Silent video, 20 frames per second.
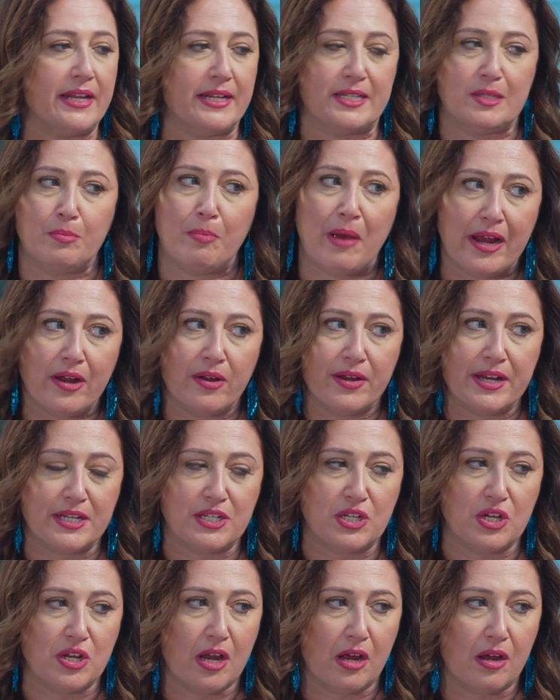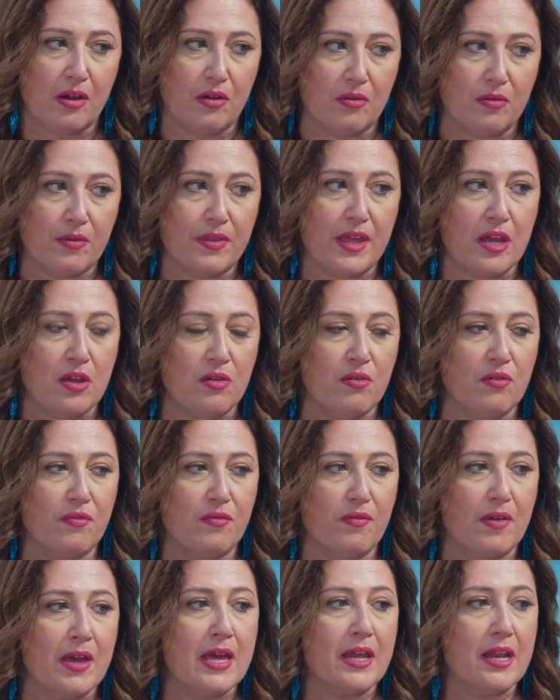inspiring to know that
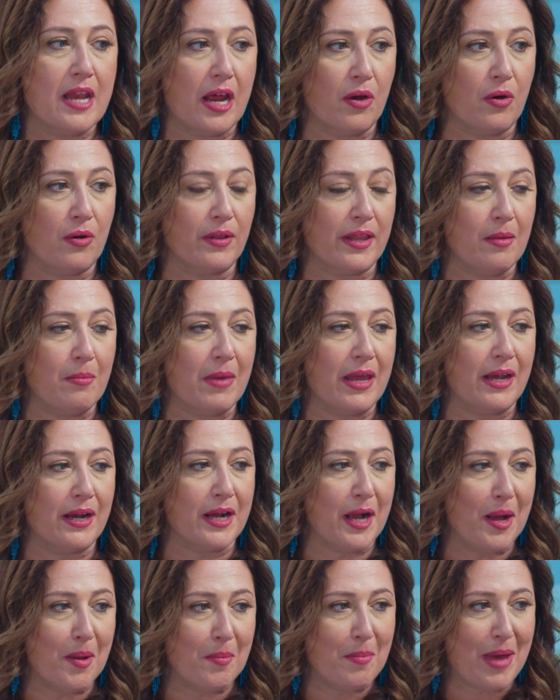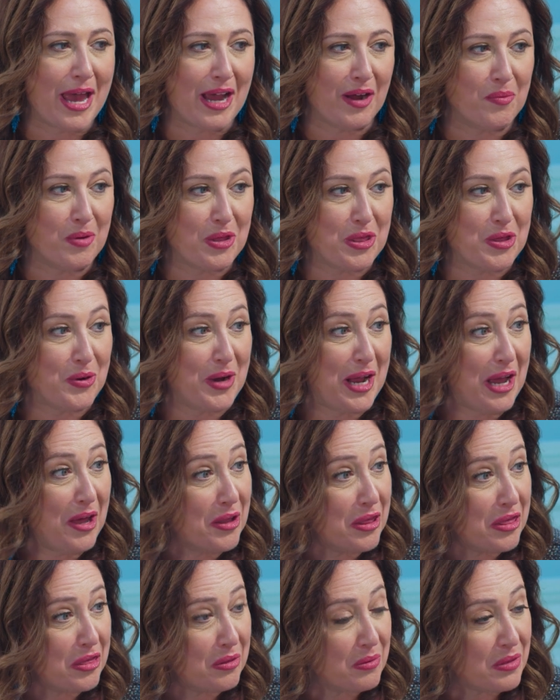you've not only made a comeback with your
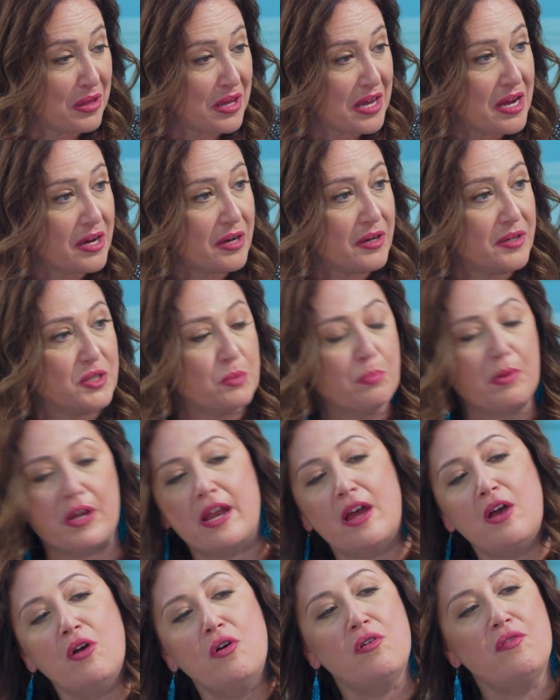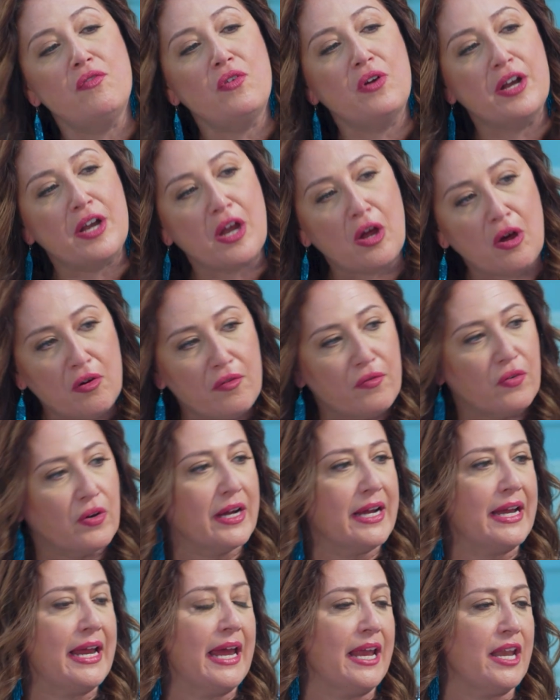health through the years, but over and over
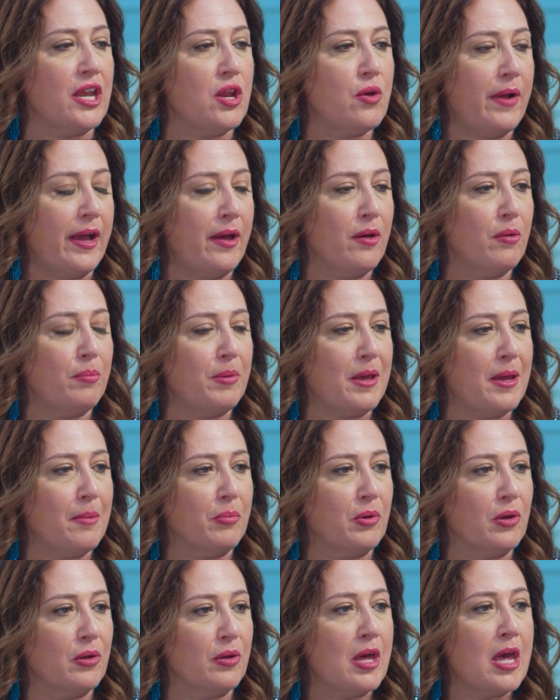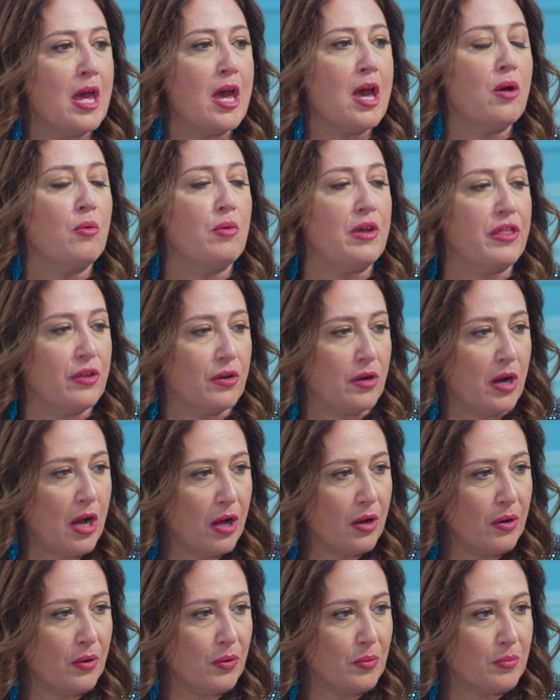again, you help people with their
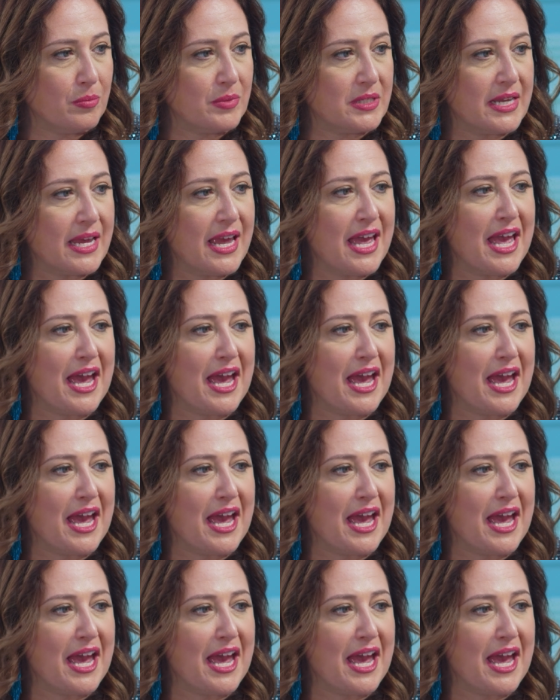homes.